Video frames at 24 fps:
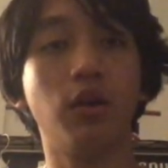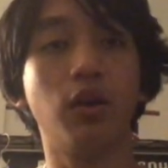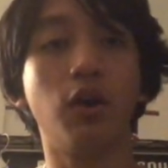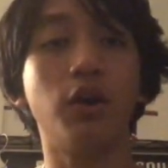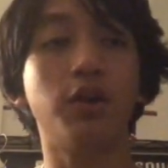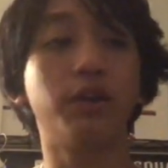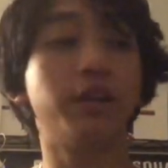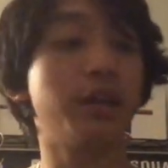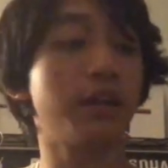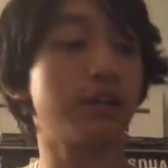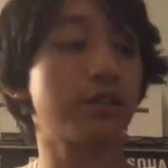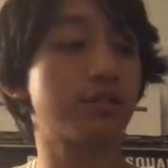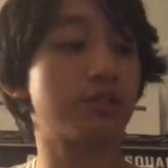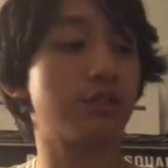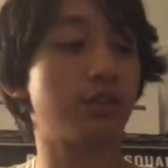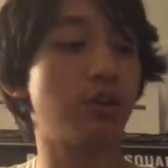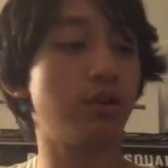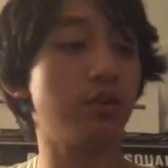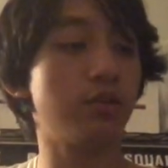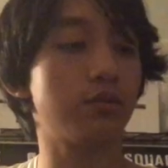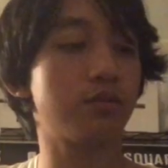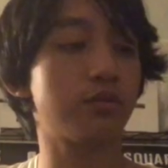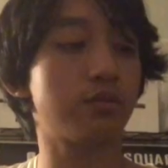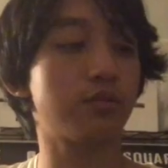Our next
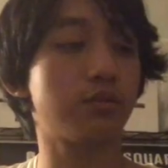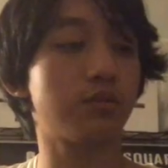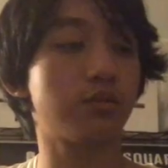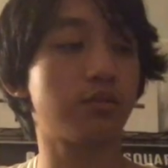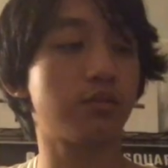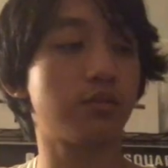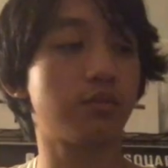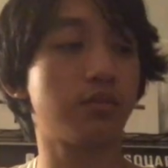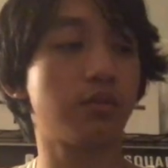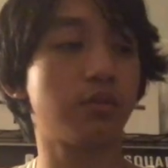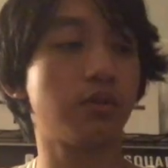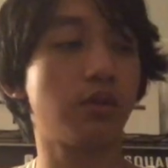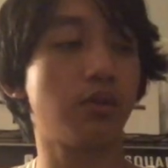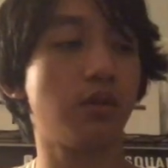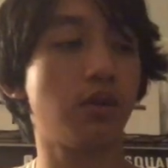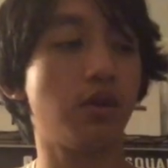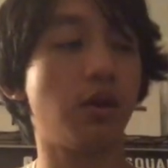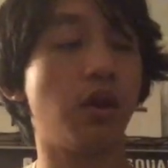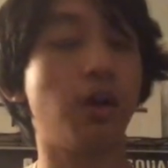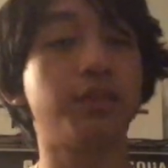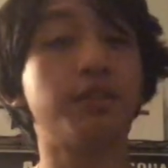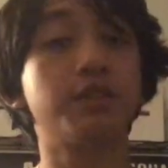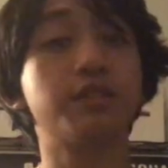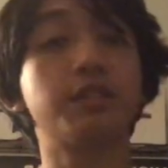note,
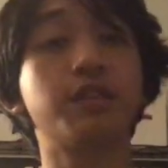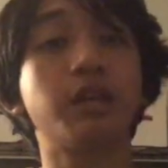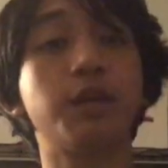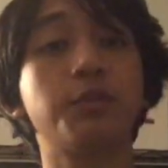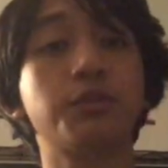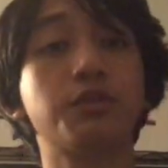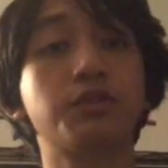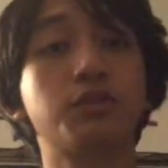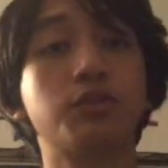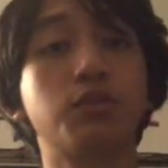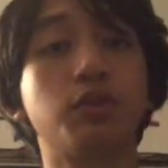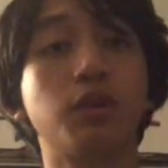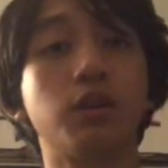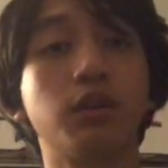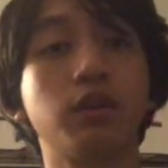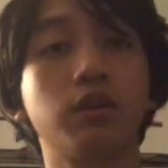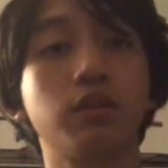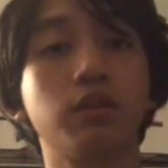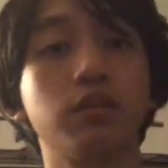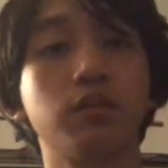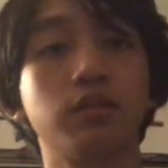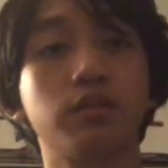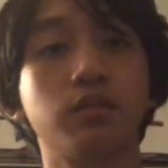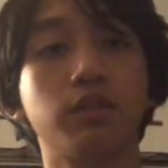on the same string,
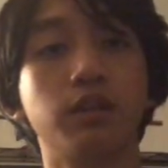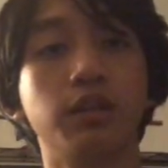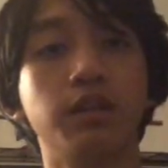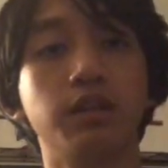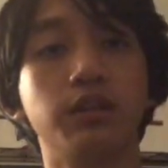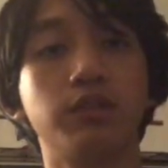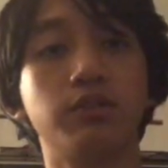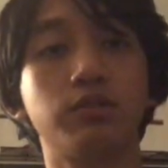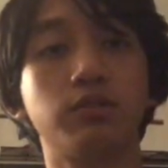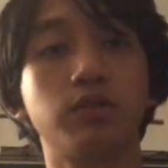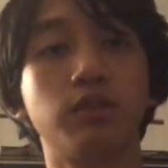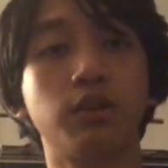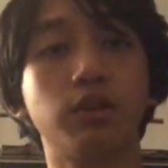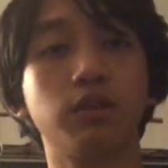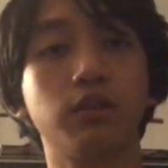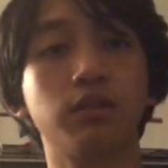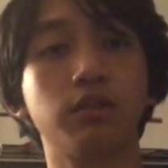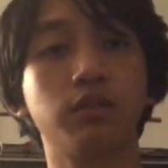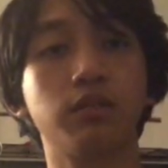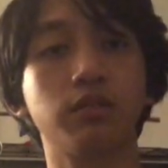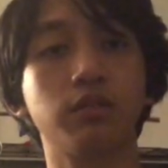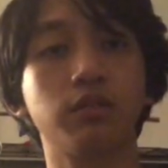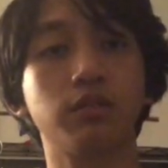the E string,